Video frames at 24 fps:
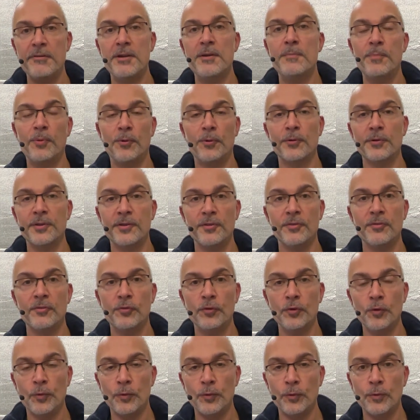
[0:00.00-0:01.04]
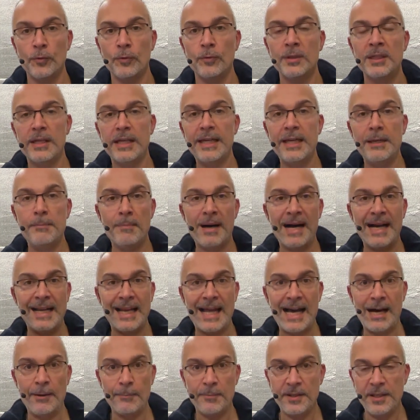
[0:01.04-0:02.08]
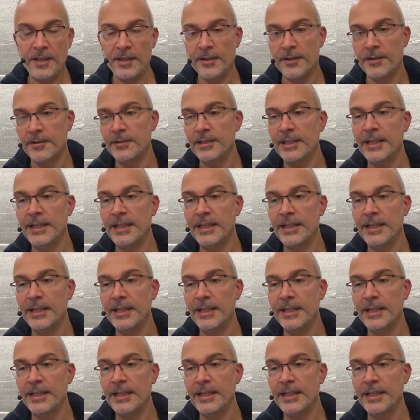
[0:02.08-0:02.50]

important tool in my lab here.